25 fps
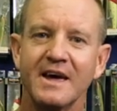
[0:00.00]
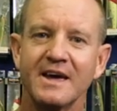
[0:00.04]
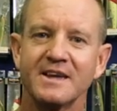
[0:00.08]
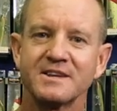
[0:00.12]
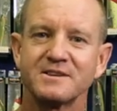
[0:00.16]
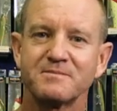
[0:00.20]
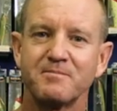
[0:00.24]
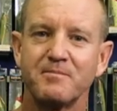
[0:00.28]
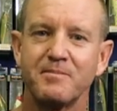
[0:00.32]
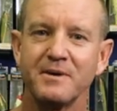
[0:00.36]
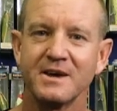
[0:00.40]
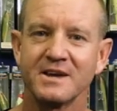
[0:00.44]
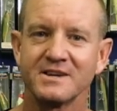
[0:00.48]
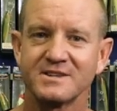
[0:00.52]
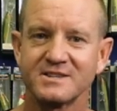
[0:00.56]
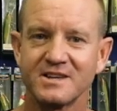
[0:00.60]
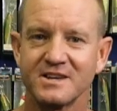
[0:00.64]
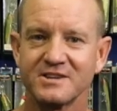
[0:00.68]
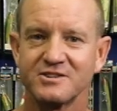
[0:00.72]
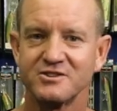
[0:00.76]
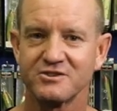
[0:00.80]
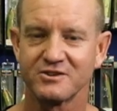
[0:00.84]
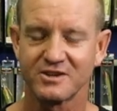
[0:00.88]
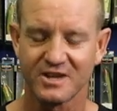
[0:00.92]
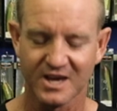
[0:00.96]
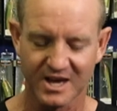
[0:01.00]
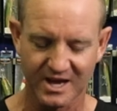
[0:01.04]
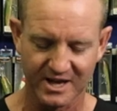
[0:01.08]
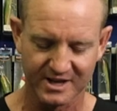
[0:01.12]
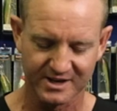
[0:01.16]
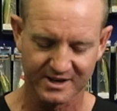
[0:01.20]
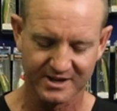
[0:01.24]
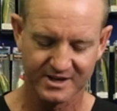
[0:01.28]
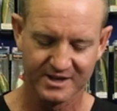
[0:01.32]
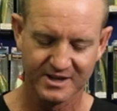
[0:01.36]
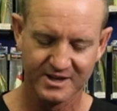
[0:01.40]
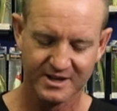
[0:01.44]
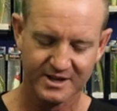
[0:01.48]
as best as you
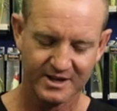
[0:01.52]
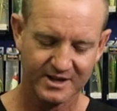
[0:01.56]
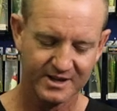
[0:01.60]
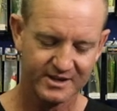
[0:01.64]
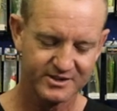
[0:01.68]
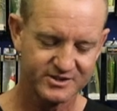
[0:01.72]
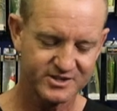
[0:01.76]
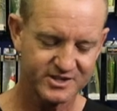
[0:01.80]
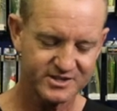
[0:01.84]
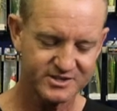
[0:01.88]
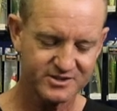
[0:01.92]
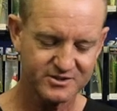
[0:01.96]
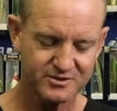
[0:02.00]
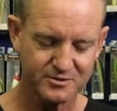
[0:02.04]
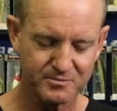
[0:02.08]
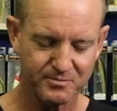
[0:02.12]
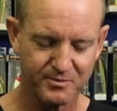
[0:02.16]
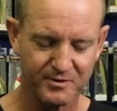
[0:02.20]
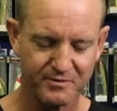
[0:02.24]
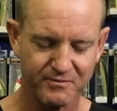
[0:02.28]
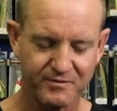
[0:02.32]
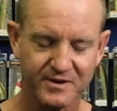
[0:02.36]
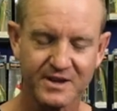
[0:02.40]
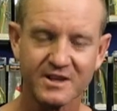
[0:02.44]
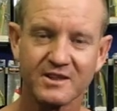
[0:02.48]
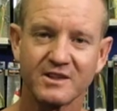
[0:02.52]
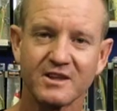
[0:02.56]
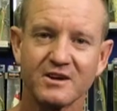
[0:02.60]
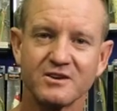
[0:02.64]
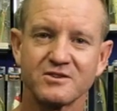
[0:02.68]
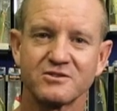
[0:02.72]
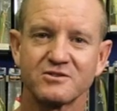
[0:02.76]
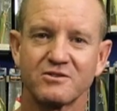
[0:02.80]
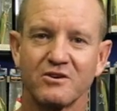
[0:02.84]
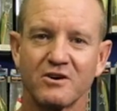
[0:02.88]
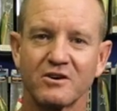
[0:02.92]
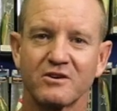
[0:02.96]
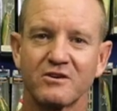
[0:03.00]
can, just to prevent
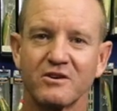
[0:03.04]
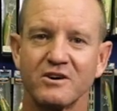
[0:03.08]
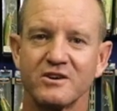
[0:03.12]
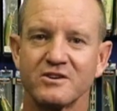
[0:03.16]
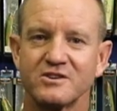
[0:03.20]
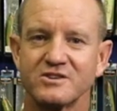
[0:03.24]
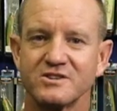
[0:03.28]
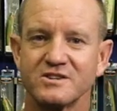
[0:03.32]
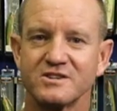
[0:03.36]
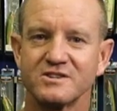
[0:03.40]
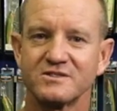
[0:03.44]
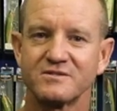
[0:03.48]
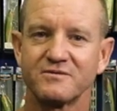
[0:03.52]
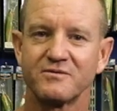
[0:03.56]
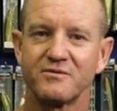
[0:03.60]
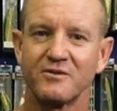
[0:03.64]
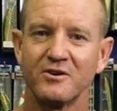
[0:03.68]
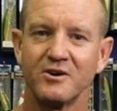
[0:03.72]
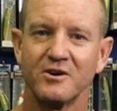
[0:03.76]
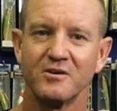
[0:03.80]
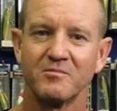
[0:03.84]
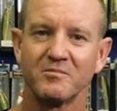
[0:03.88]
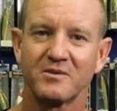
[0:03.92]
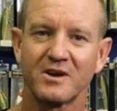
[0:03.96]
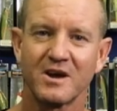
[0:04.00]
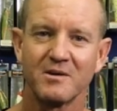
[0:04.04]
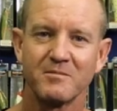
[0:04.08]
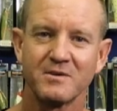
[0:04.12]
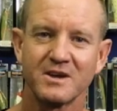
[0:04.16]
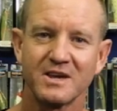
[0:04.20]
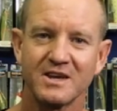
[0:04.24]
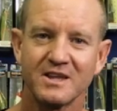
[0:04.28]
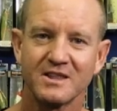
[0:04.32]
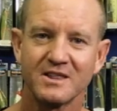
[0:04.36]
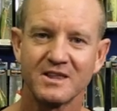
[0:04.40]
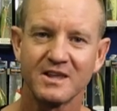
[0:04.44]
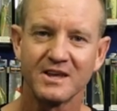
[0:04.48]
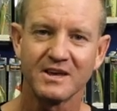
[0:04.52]
those cockroaches from
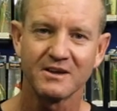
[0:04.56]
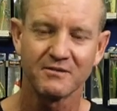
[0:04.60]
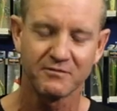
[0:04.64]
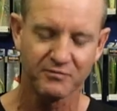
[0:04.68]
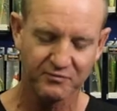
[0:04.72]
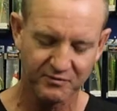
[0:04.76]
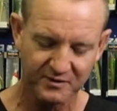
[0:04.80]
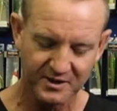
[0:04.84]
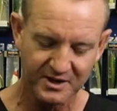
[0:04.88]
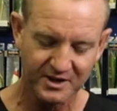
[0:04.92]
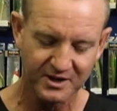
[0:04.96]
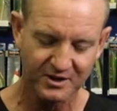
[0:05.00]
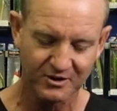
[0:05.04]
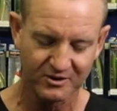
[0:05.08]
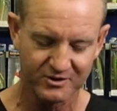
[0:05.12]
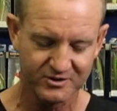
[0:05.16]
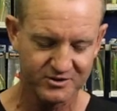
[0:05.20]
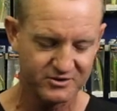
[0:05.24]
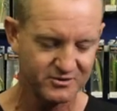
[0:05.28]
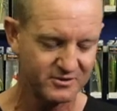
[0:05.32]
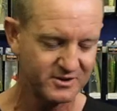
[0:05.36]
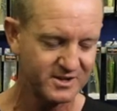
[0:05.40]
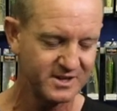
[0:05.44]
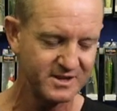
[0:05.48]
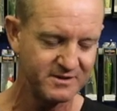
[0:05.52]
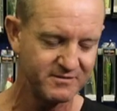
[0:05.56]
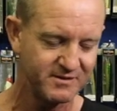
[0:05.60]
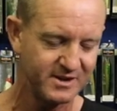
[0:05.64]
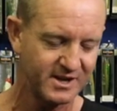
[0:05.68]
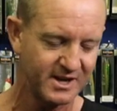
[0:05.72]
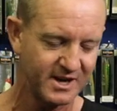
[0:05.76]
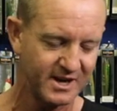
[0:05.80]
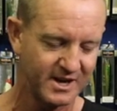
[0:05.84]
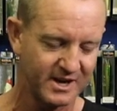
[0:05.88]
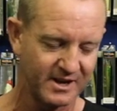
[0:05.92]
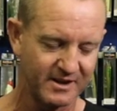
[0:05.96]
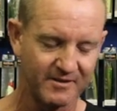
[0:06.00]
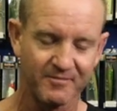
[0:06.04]
coming in there and feeding on your E
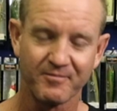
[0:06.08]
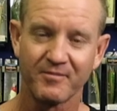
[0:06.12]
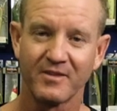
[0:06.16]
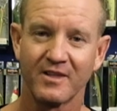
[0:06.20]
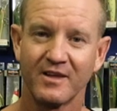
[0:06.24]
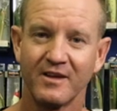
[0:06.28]
V A.